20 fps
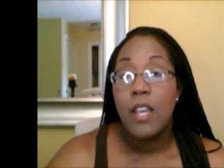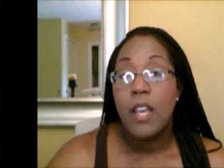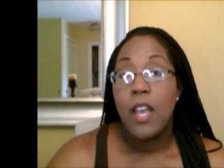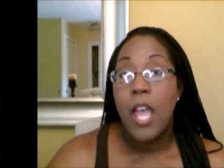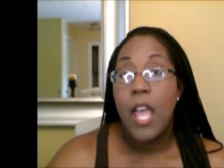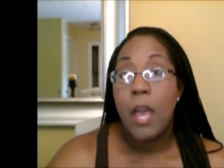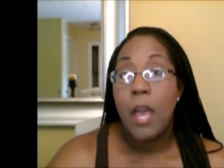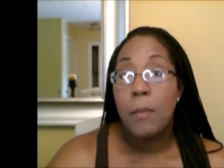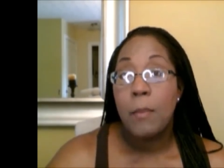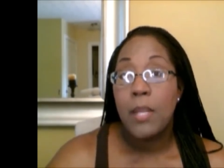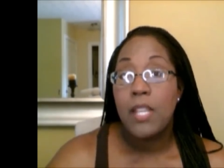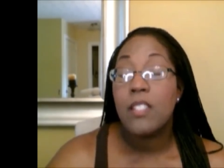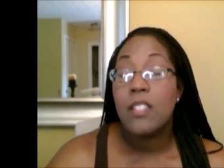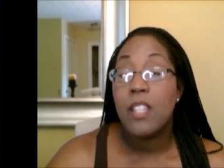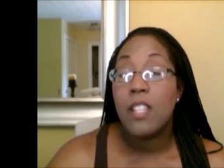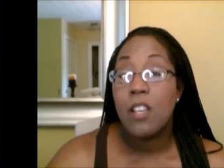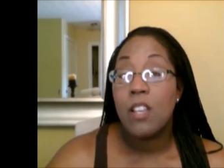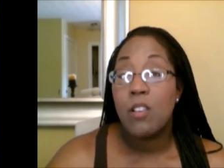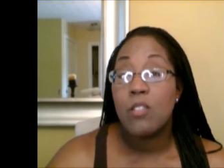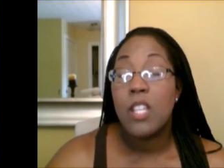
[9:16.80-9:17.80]
how many
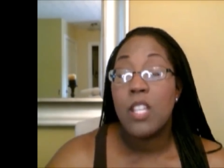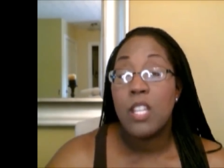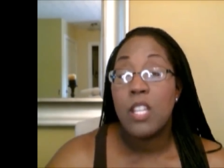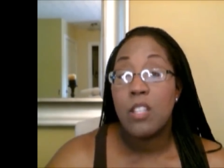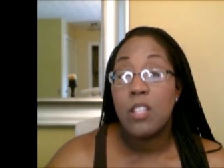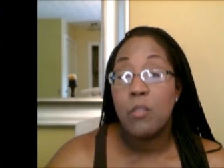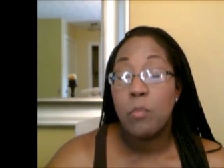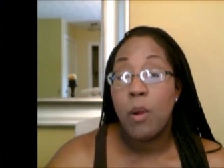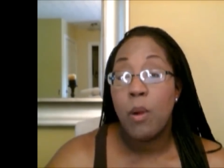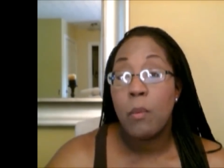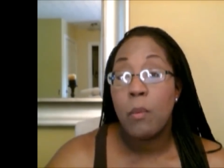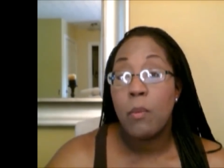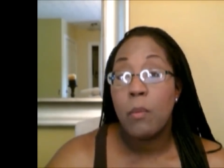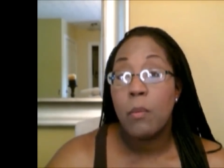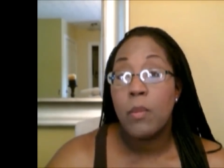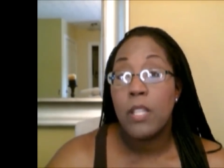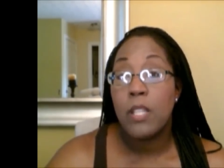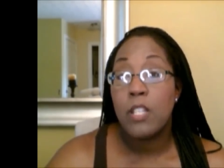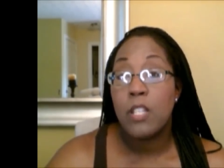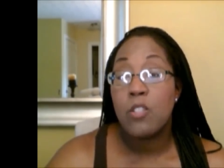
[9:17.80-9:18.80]
sales that you
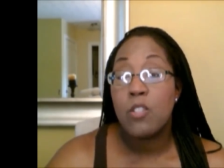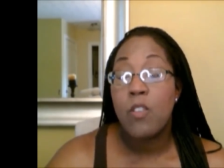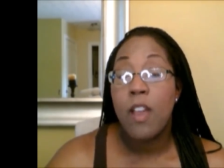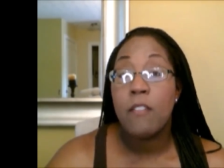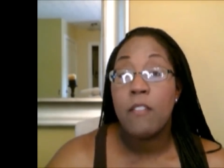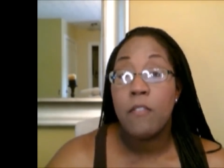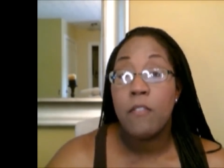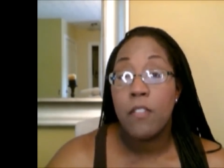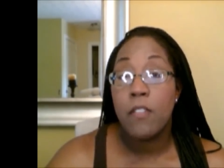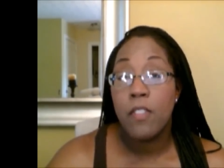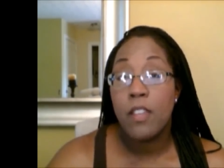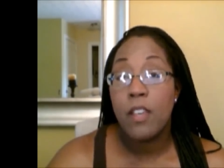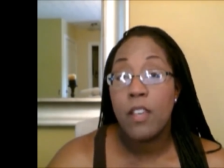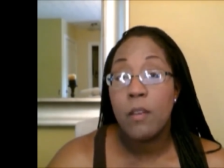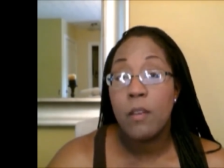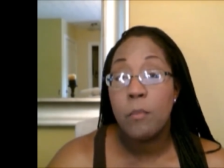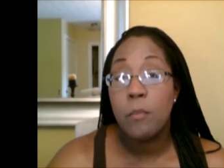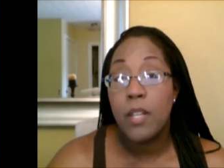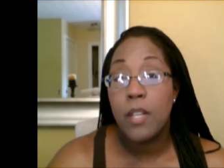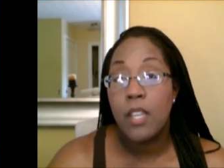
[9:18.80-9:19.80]
probably drive for the
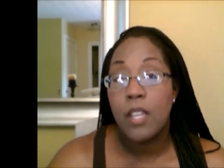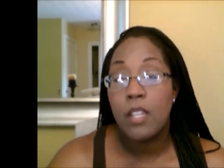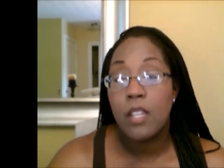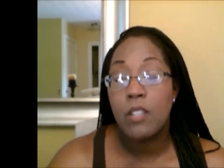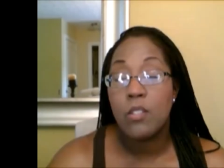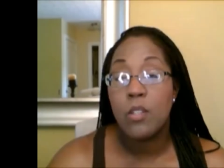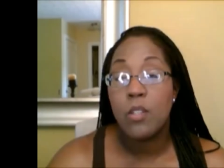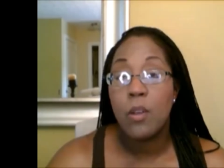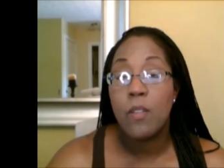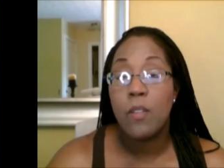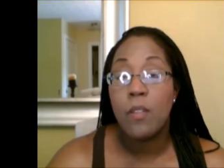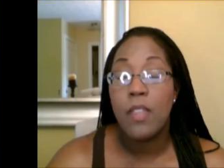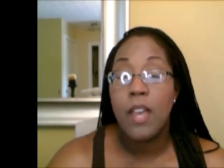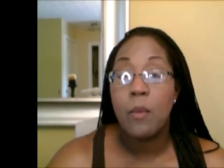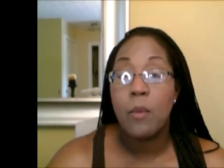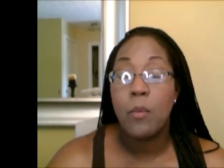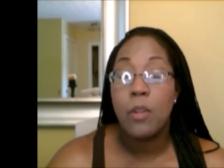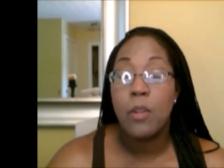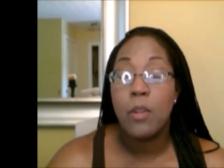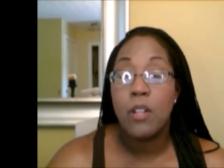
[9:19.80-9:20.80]
company. So
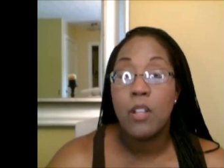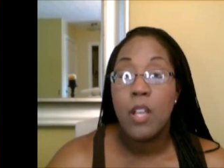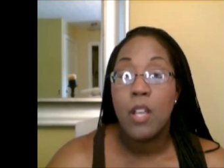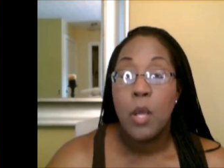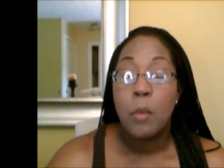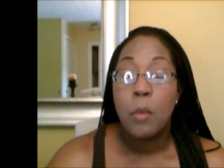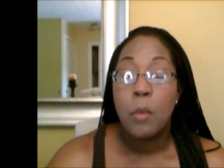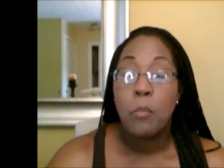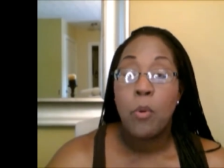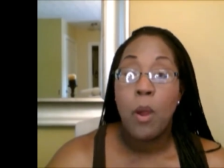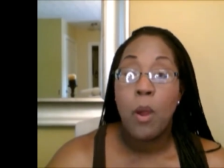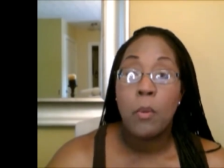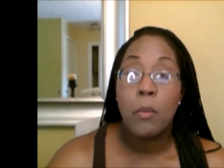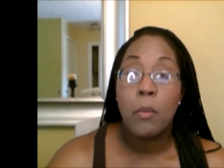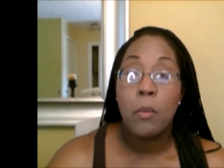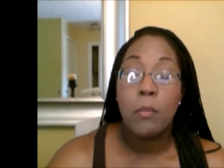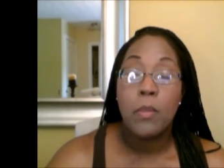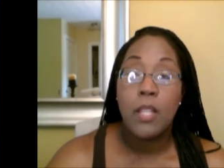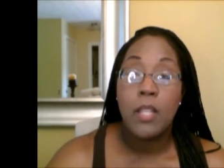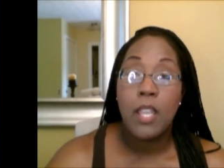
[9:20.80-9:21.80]
that would
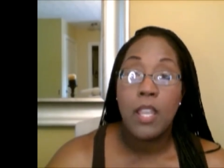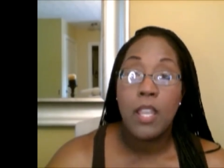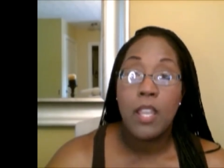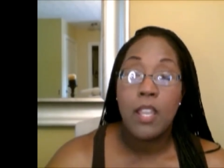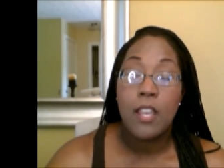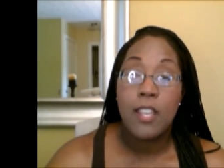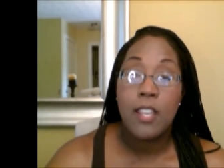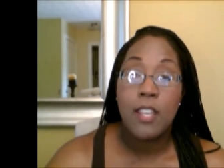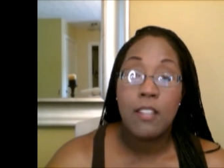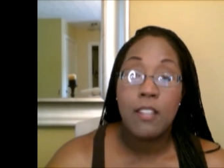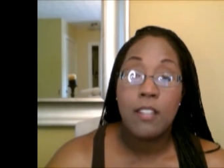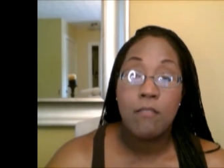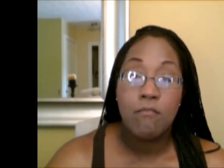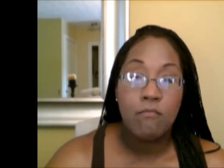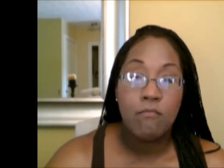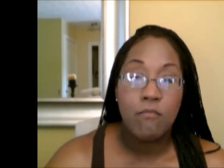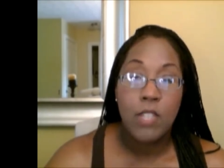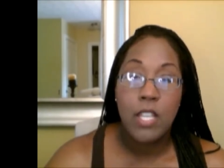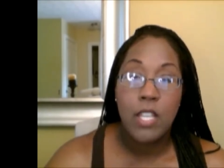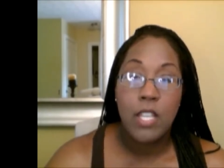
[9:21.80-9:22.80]
probably
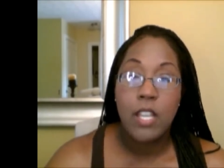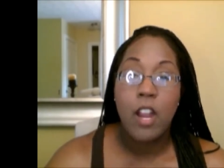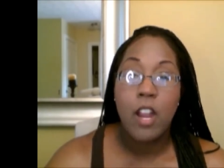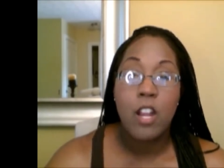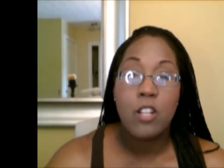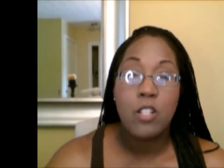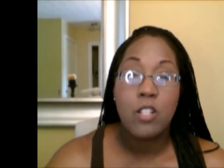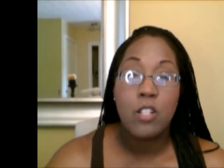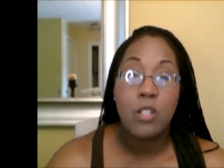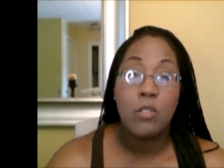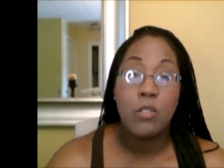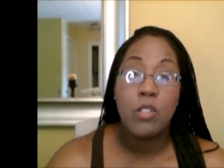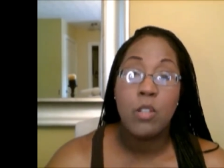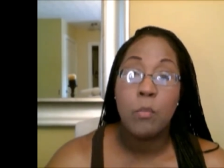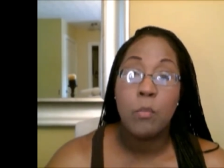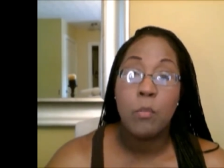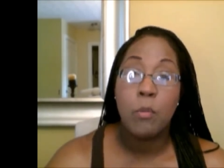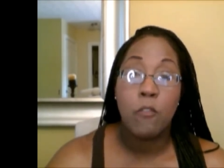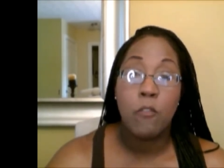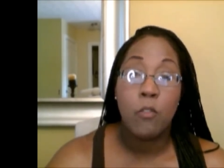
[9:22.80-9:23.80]
in, encourage you
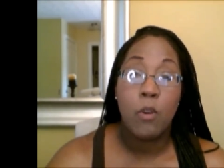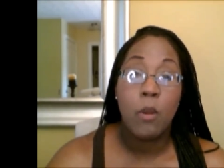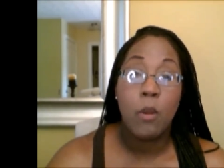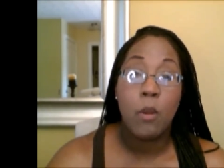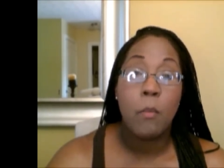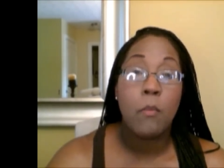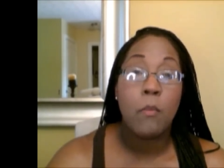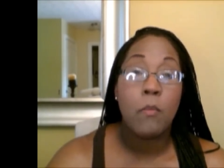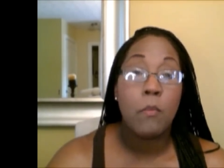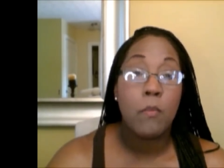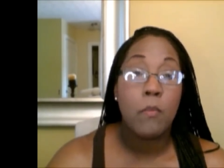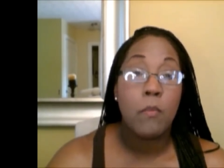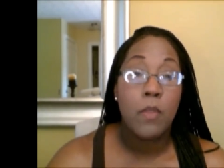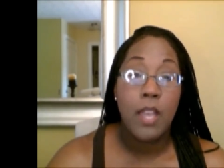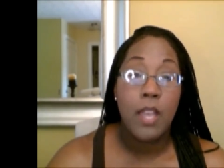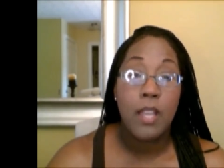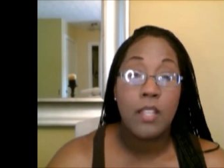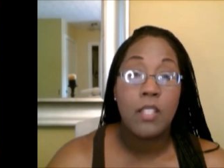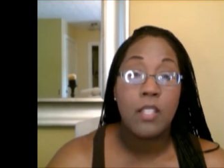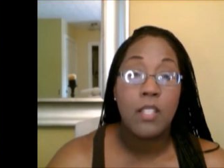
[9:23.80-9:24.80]
to perform
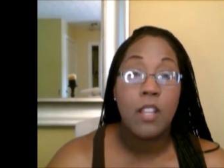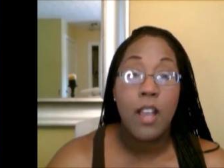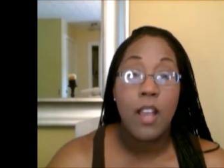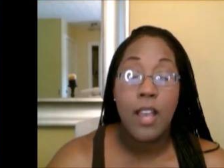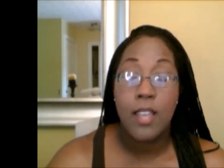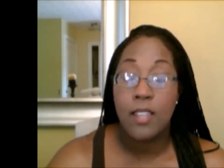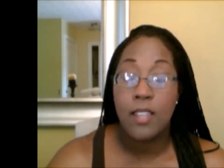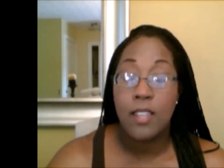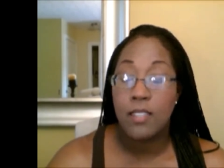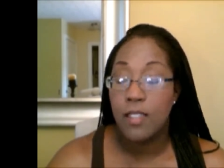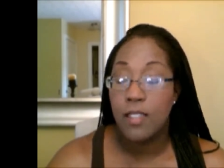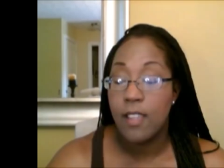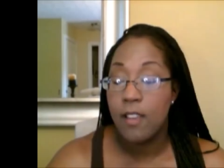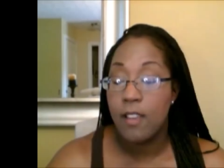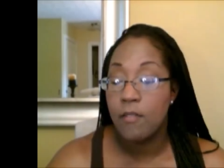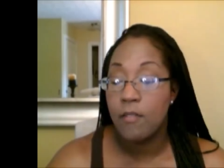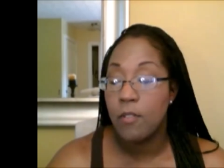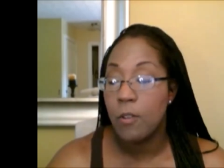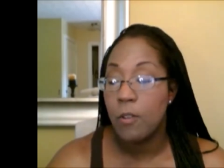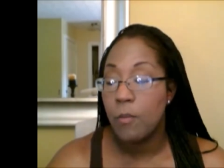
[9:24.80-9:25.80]
at your highest
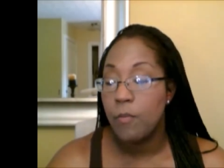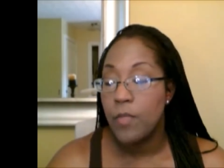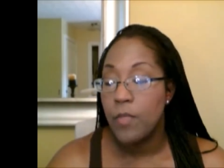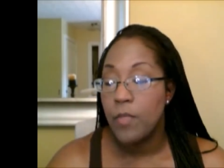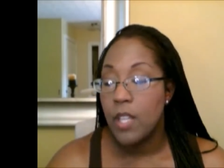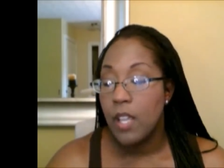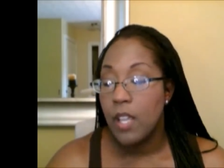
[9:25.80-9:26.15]
level